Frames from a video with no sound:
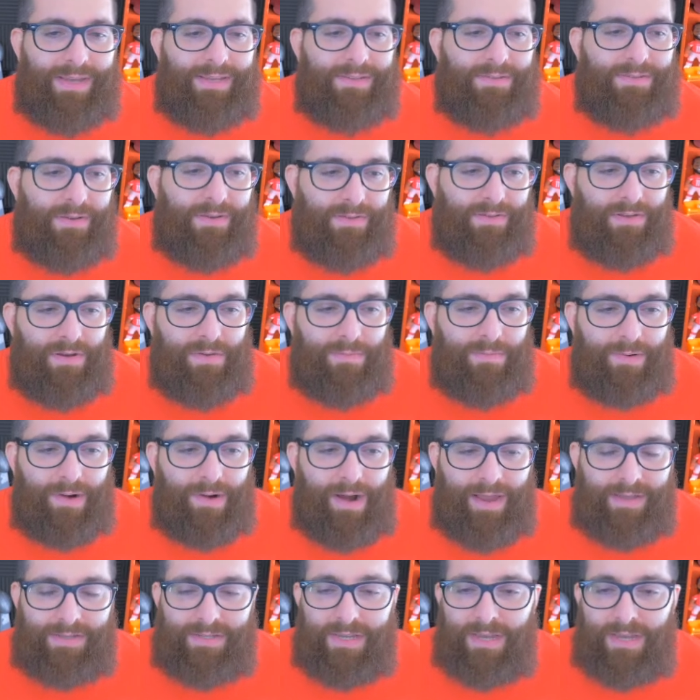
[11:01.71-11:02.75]
based on their
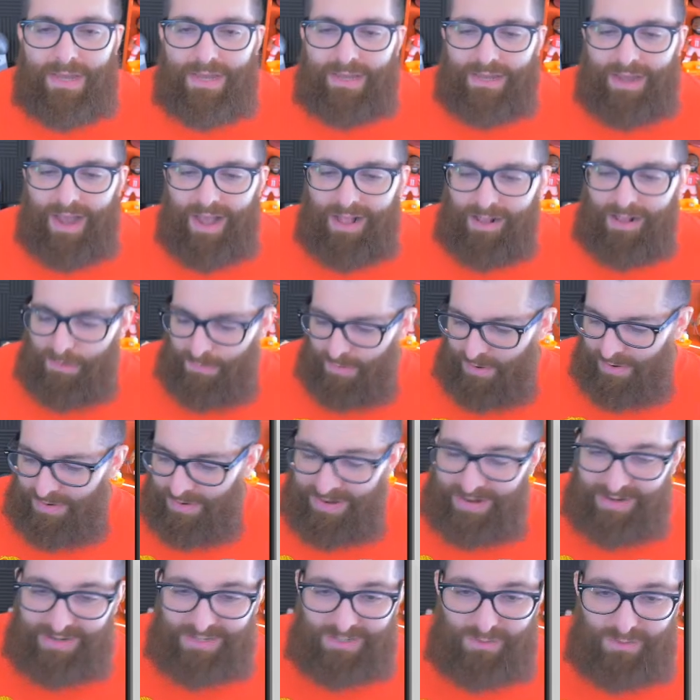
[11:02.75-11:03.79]
price, Kyler
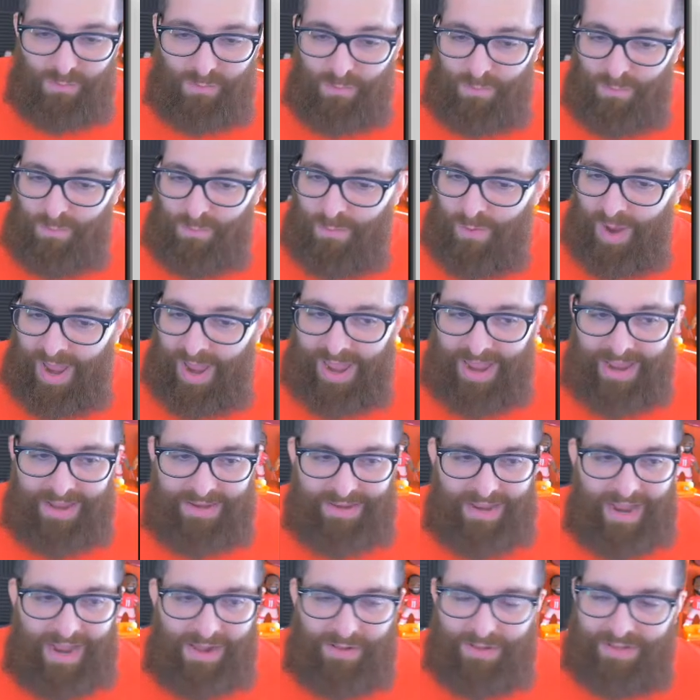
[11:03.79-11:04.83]
Murray is way
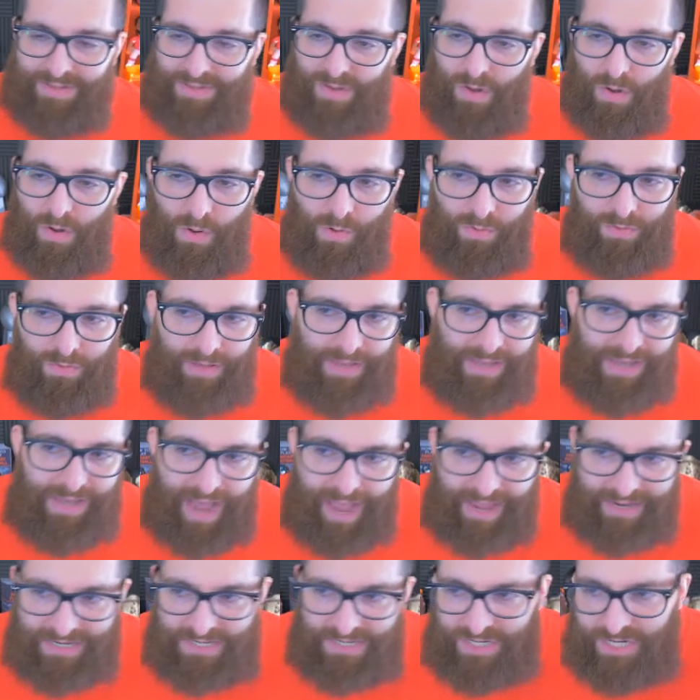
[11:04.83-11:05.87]
down. Like the only
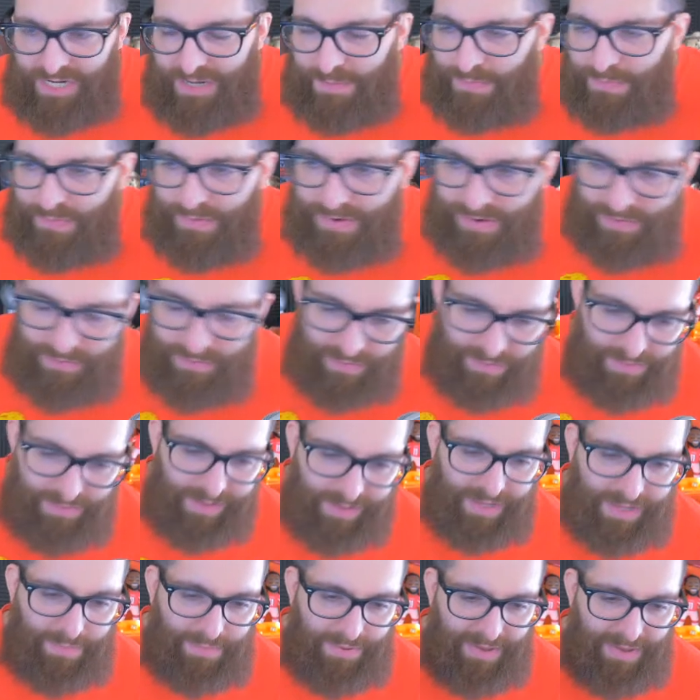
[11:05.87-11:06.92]
guy cheaper you would
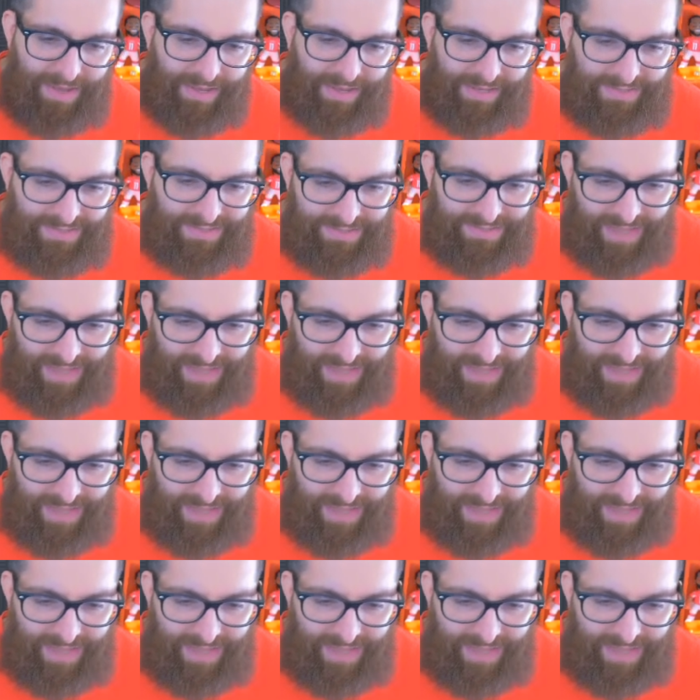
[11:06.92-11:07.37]
really pick is